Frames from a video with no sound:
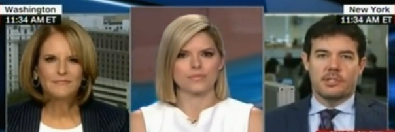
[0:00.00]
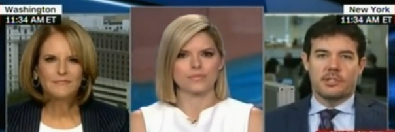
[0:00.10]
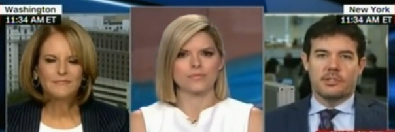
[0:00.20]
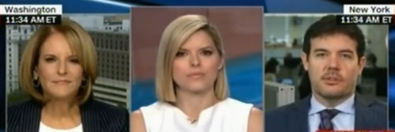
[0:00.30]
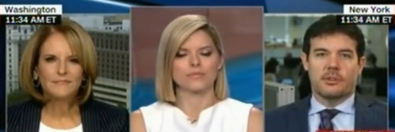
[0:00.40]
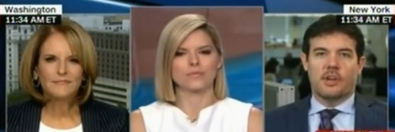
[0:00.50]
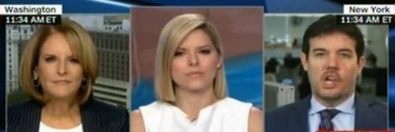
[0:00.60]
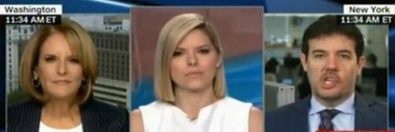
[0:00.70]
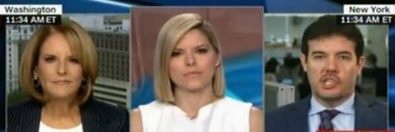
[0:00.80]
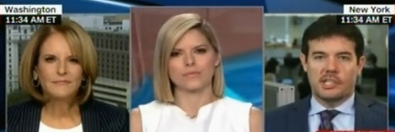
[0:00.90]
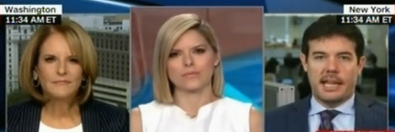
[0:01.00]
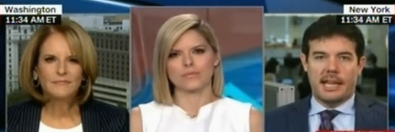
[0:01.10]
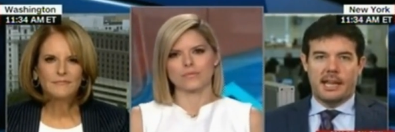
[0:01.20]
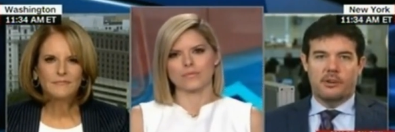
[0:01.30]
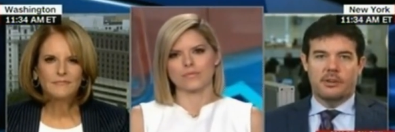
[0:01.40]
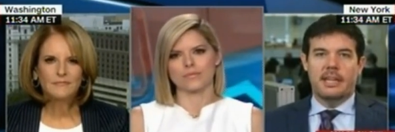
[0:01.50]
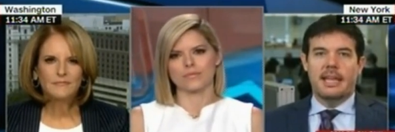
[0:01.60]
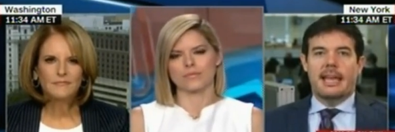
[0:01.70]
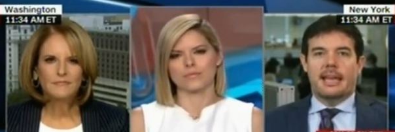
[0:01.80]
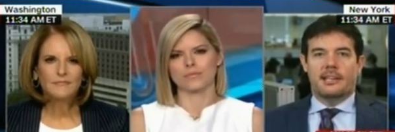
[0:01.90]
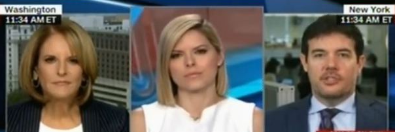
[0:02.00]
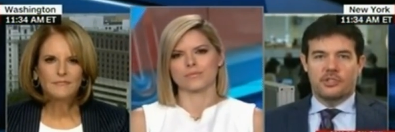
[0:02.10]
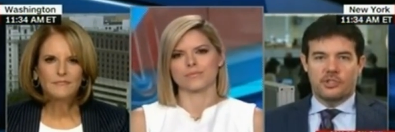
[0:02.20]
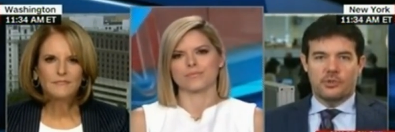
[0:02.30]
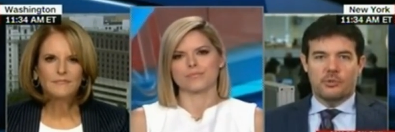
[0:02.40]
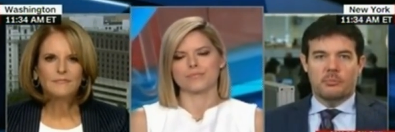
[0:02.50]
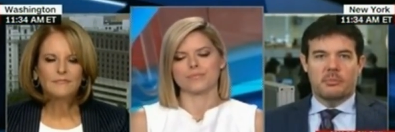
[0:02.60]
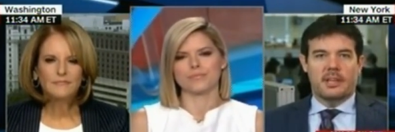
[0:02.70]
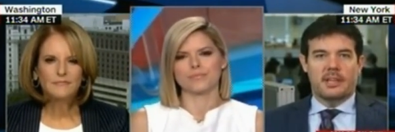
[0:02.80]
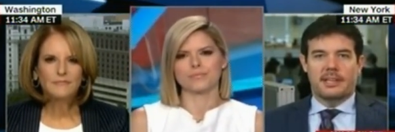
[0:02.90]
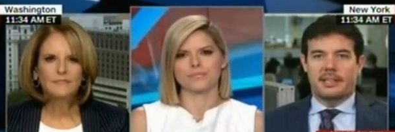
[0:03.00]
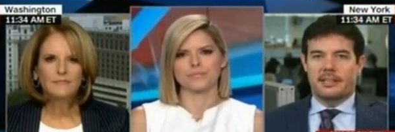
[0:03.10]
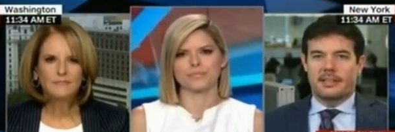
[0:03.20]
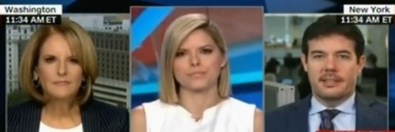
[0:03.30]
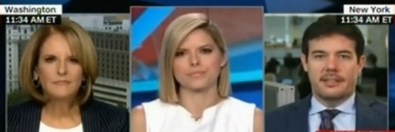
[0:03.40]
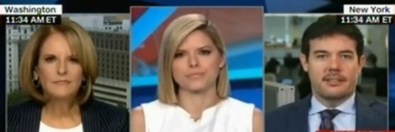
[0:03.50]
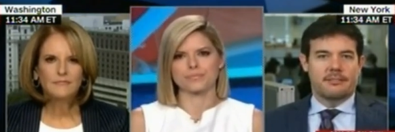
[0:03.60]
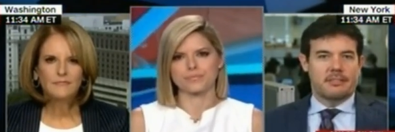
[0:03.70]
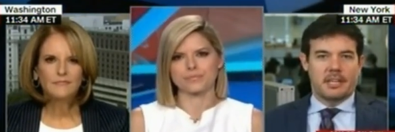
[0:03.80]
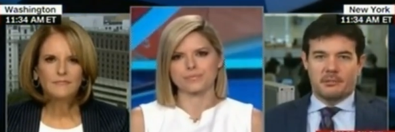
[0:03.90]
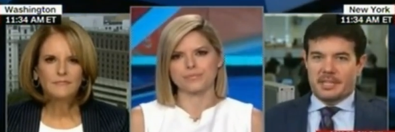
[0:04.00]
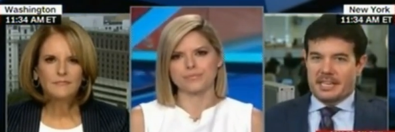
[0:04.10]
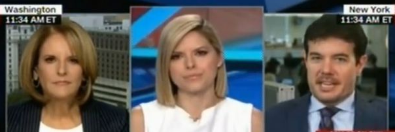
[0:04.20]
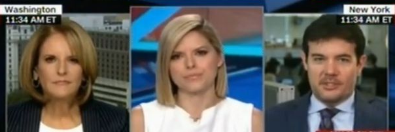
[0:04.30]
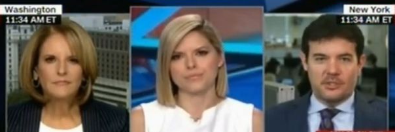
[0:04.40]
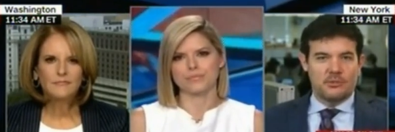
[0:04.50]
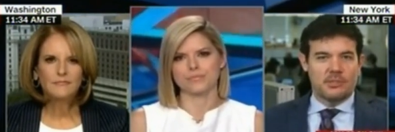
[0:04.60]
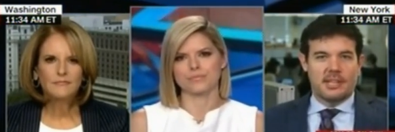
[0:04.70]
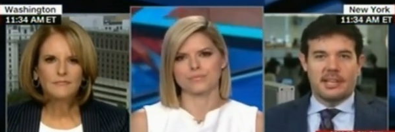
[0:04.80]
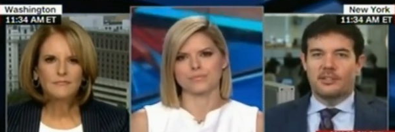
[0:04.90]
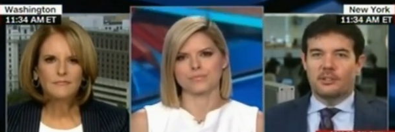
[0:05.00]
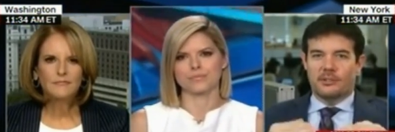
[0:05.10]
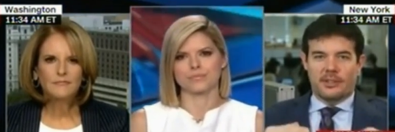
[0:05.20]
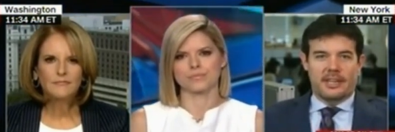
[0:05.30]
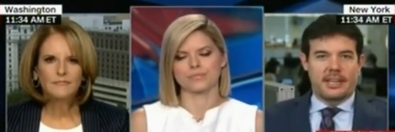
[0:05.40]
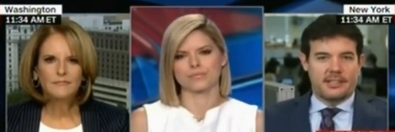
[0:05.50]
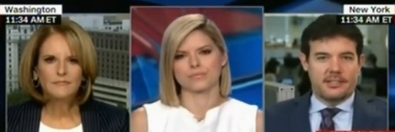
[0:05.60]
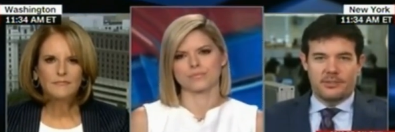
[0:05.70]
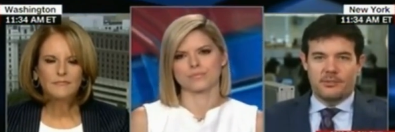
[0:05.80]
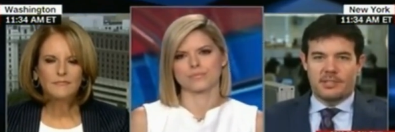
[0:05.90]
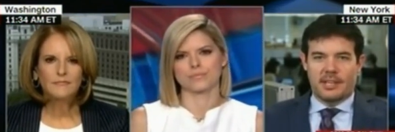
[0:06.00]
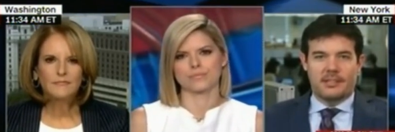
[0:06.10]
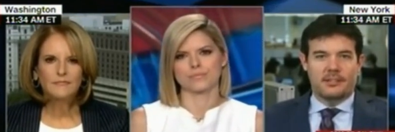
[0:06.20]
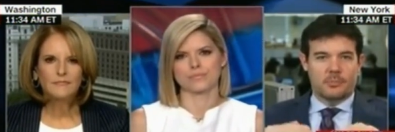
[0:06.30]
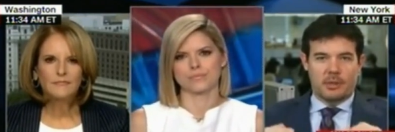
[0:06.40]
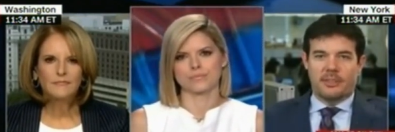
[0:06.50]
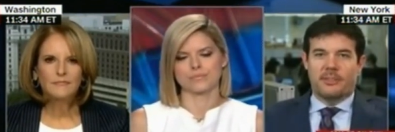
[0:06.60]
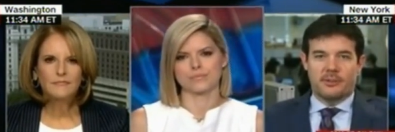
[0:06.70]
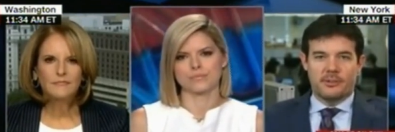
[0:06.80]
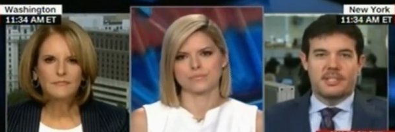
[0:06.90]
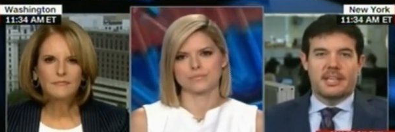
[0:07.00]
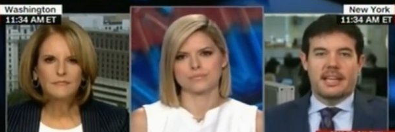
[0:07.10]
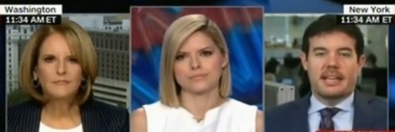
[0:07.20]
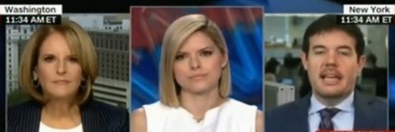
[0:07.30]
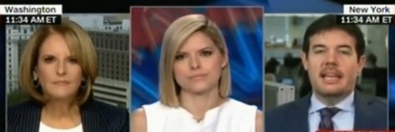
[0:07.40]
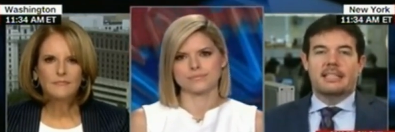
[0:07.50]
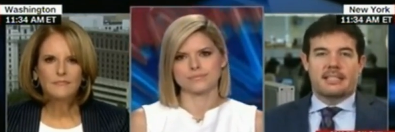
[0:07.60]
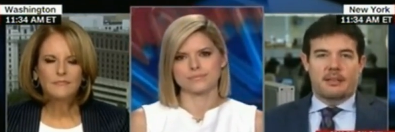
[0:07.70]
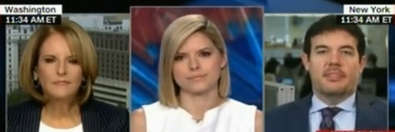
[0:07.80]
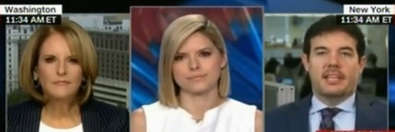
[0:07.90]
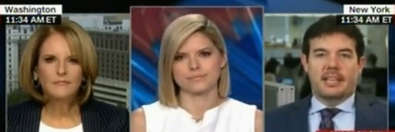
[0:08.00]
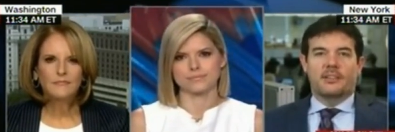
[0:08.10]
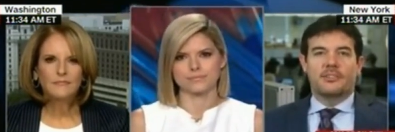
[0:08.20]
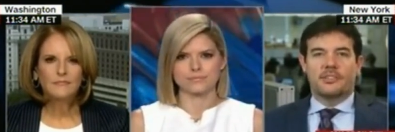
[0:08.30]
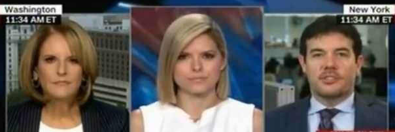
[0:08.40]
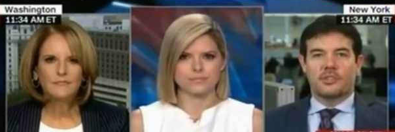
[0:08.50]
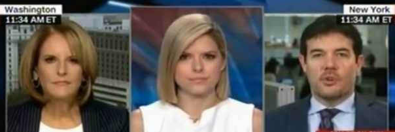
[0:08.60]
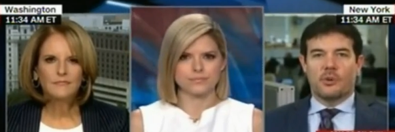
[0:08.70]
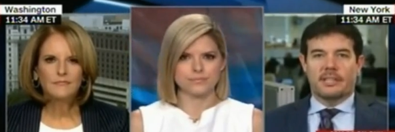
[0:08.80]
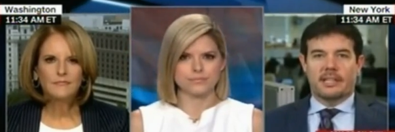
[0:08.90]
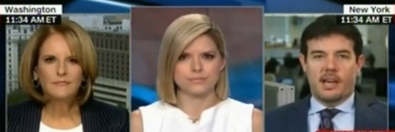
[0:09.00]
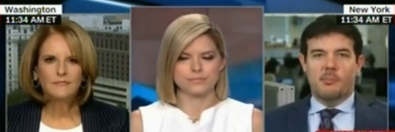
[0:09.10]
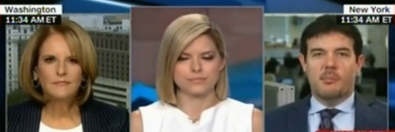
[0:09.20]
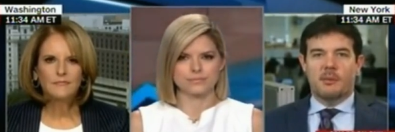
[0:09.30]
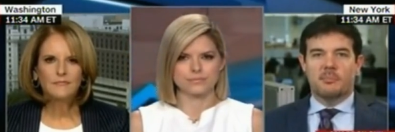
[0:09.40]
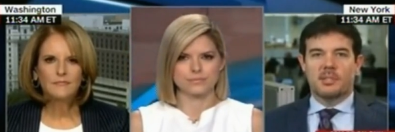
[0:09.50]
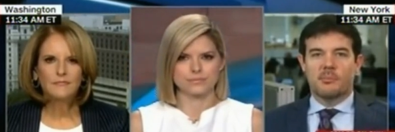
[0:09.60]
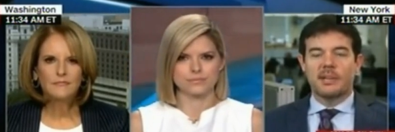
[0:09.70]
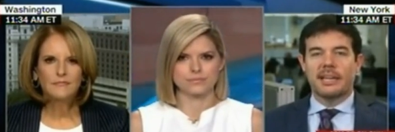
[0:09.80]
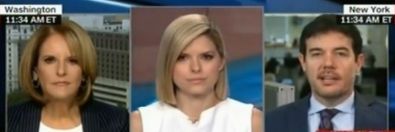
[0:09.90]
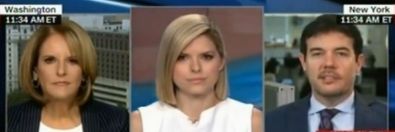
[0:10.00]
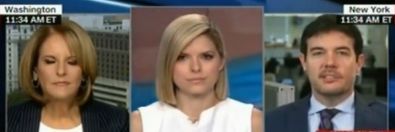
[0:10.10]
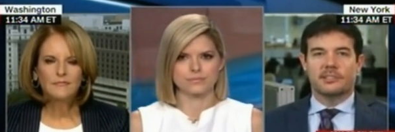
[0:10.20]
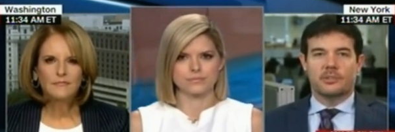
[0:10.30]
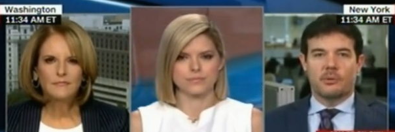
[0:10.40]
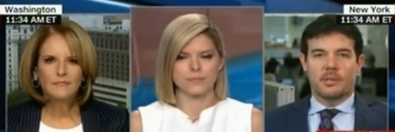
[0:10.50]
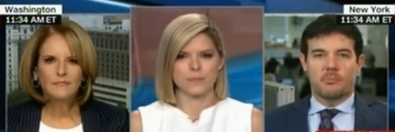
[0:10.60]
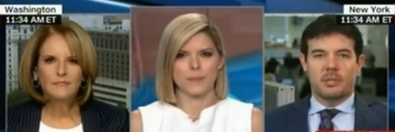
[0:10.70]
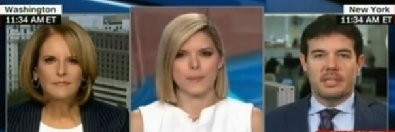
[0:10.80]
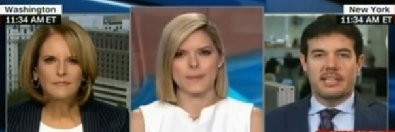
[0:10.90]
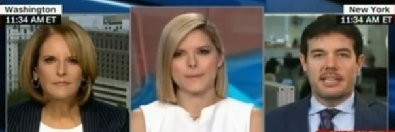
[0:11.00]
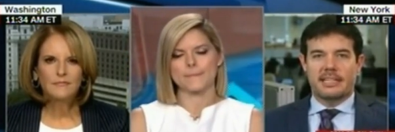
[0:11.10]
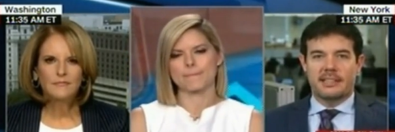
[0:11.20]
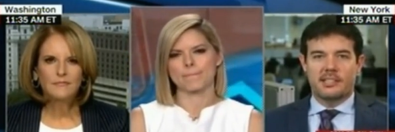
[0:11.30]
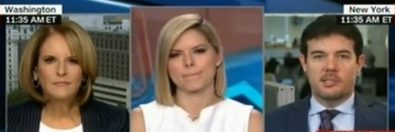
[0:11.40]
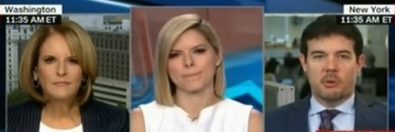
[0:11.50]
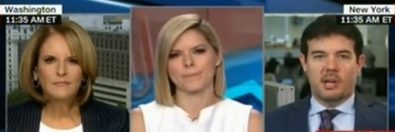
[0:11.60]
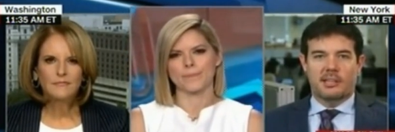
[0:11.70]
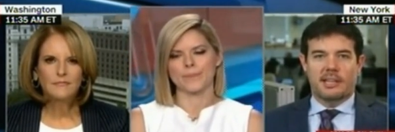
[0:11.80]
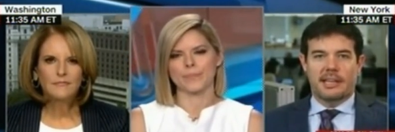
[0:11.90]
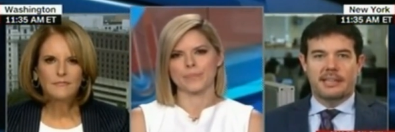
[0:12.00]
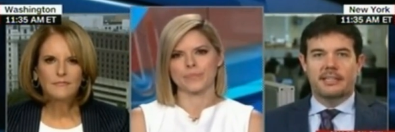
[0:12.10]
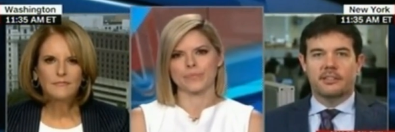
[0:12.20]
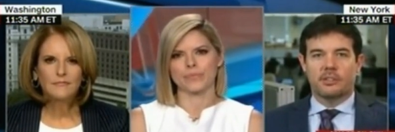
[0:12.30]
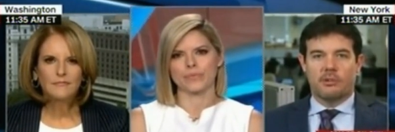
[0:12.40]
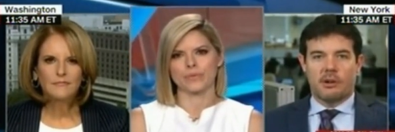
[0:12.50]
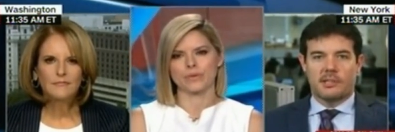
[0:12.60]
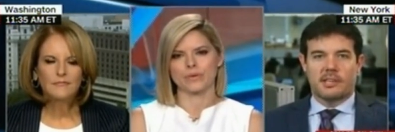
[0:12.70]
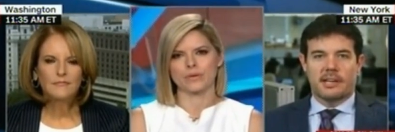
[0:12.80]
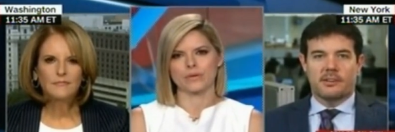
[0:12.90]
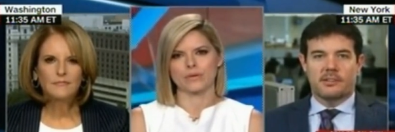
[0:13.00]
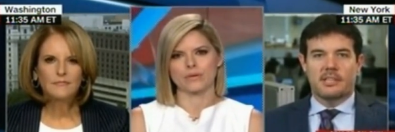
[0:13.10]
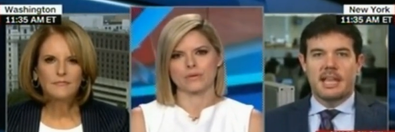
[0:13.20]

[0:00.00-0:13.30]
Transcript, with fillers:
Speaker 1: is sort of hunker down and assume that in you know, today's news cycle or the next news cycle or by Thursday, something else is going to come up. Someone else is going to be in the spotlight, in the crosshairs,